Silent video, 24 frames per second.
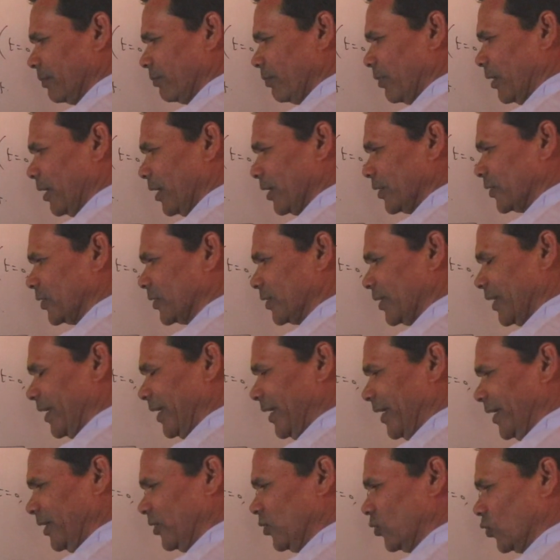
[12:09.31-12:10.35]
plus
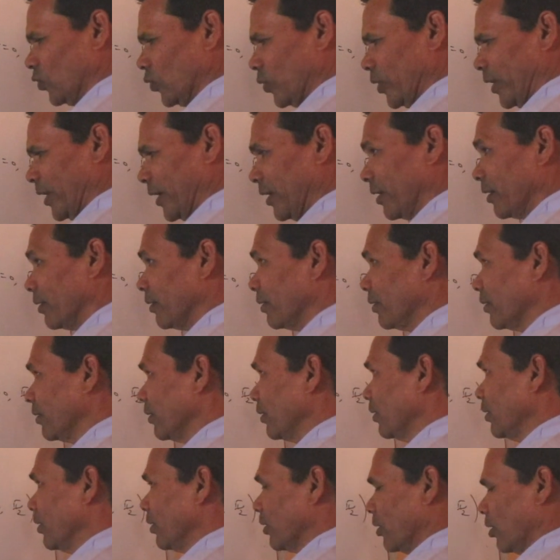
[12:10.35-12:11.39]
a square
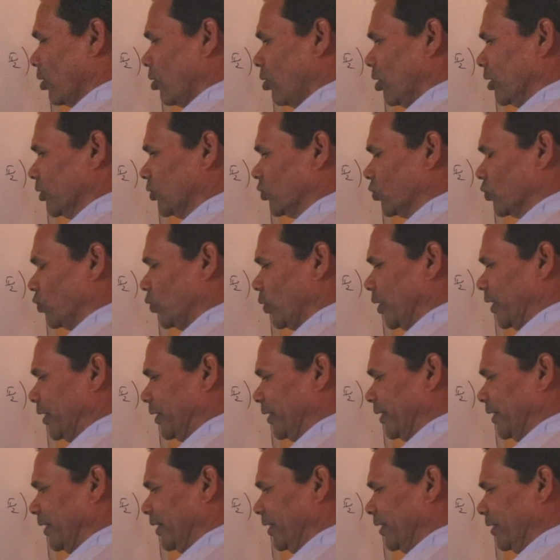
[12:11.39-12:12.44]
cos
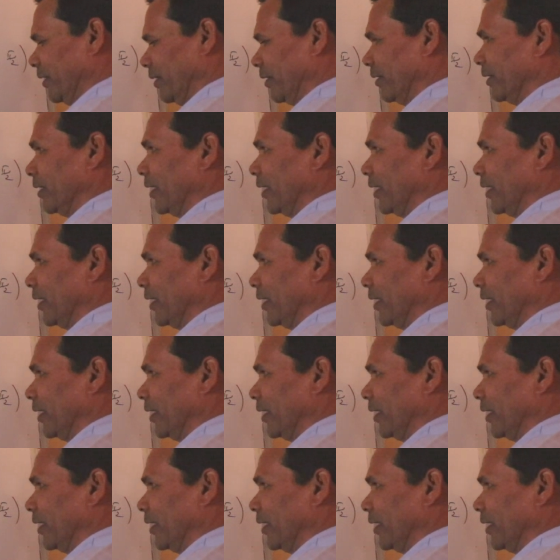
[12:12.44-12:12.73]
square t.